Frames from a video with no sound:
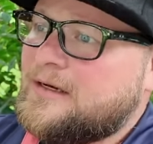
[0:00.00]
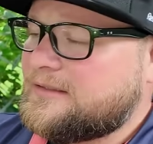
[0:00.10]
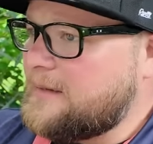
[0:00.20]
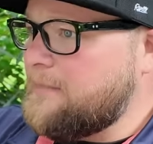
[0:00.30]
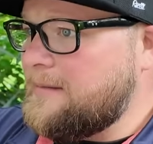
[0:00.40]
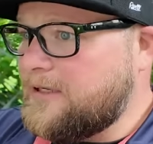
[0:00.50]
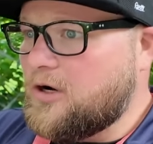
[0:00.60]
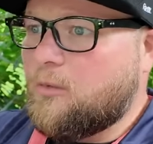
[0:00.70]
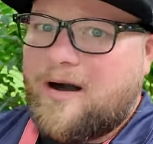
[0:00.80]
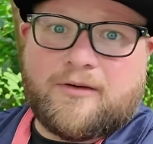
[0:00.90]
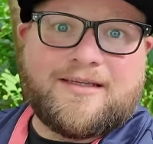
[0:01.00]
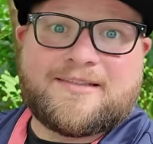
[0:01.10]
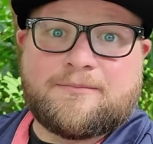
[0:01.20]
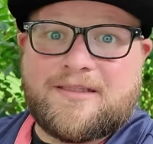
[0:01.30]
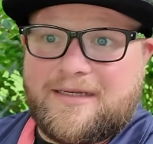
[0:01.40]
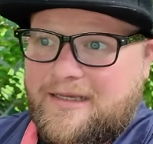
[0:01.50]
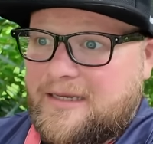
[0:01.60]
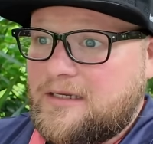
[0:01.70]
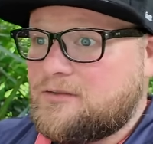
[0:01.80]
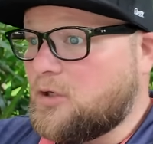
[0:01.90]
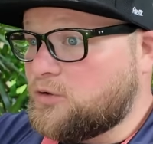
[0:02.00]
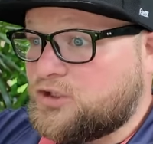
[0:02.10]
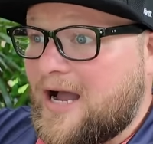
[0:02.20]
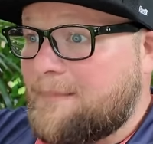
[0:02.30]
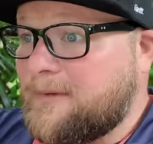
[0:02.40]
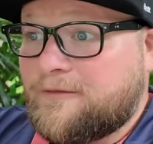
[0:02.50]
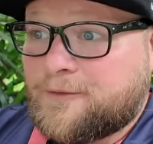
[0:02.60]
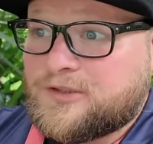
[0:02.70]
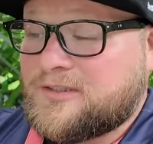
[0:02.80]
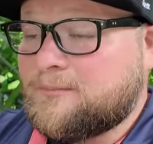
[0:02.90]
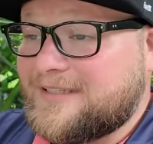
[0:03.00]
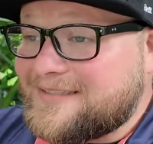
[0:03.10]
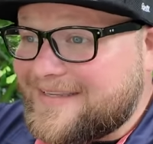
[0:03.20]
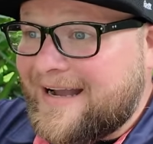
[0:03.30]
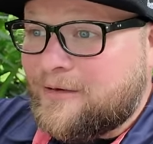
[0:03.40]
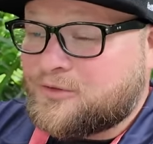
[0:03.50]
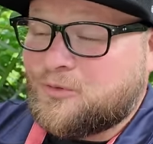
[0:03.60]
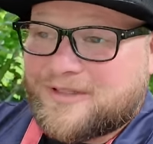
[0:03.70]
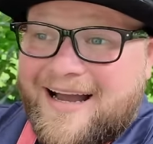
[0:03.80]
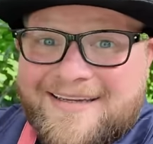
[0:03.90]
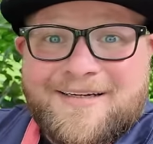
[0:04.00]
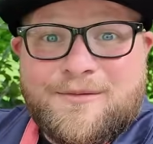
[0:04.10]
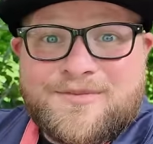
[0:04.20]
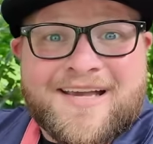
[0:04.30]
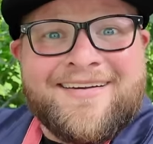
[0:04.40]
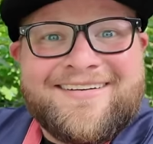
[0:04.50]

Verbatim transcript: then maybe go out and get something to eat, go shopping for some Disney household items,